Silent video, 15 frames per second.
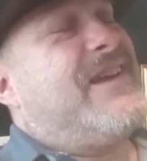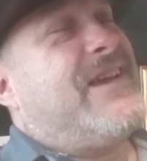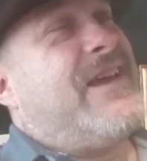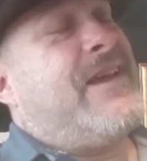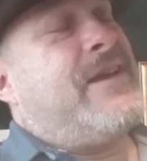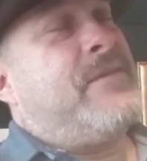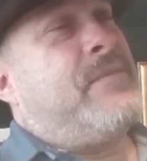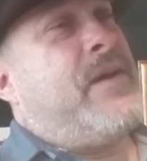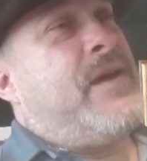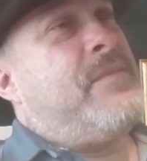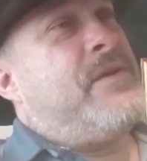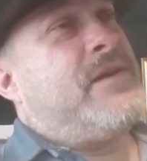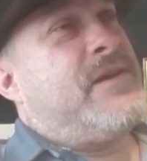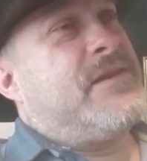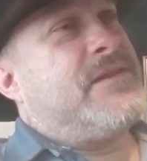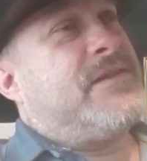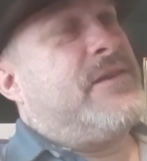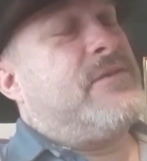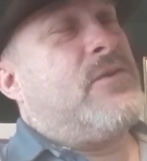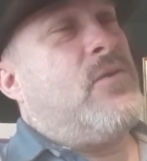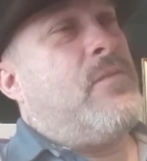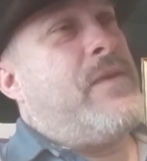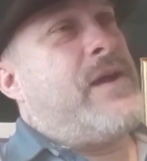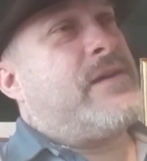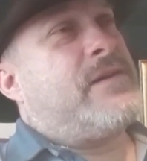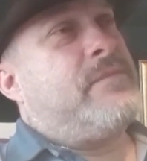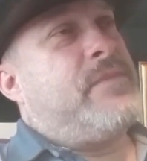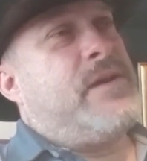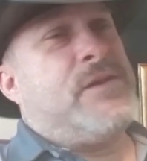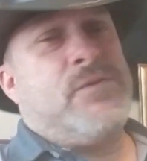and maybe consider going back to
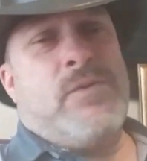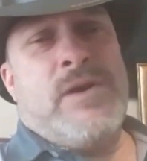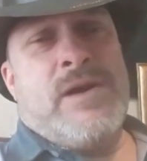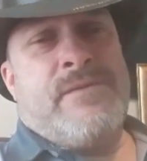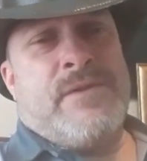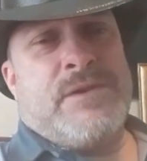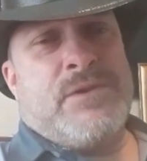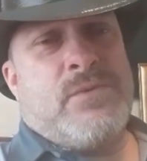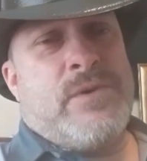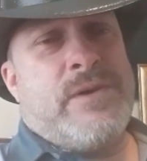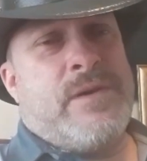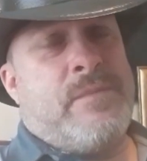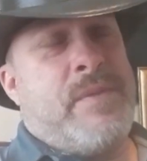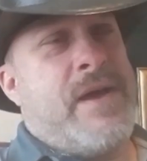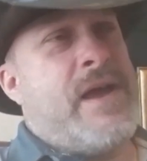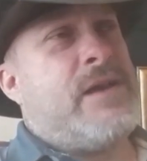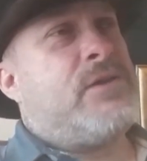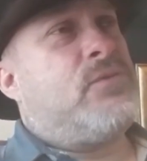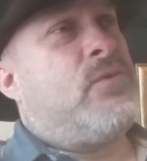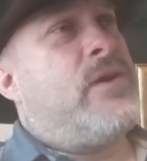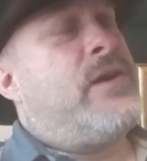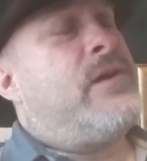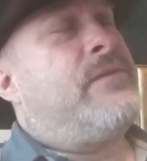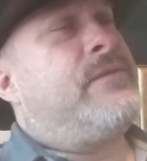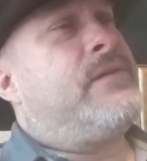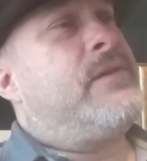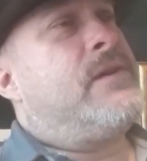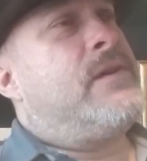the Big 12 or joining the Pac-12,